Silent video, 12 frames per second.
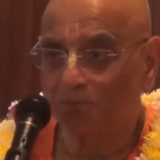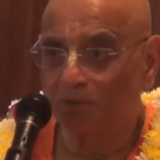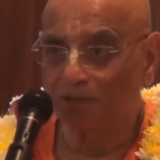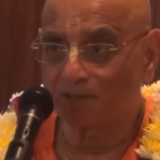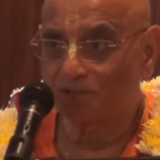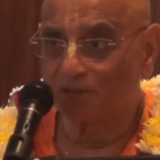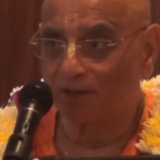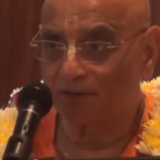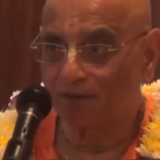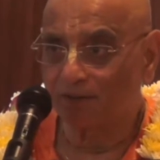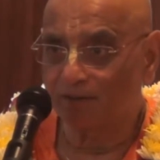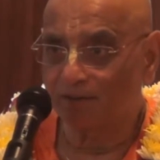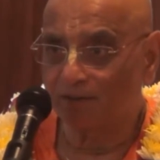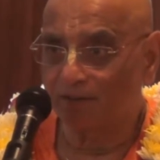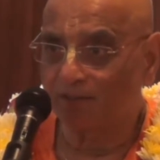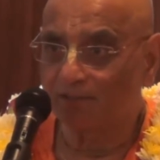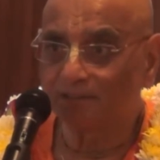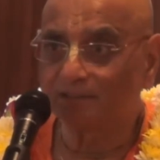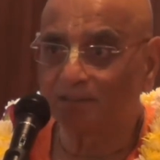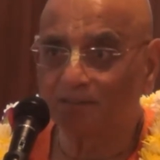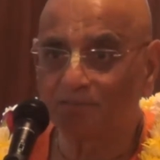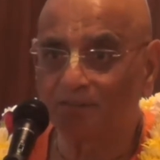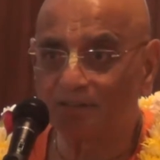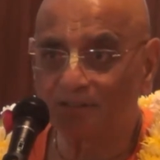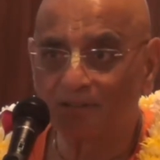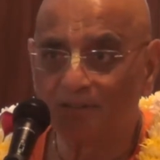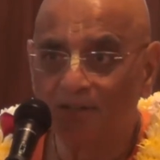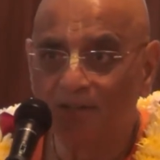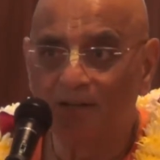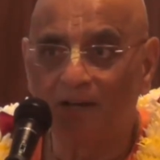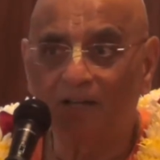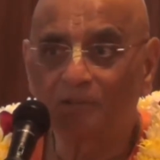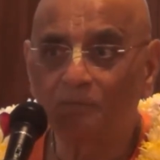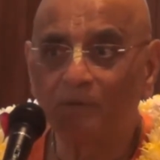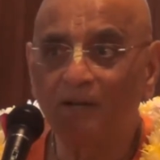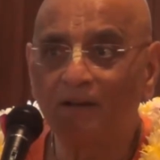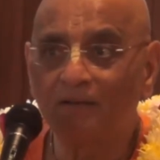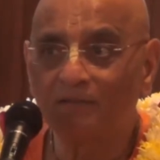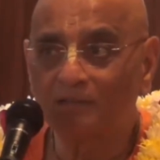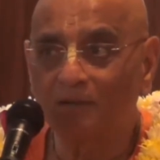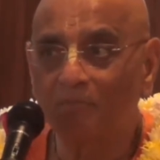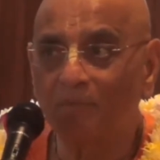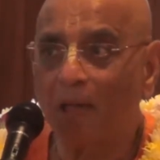Bhattacharya and his servant experienced some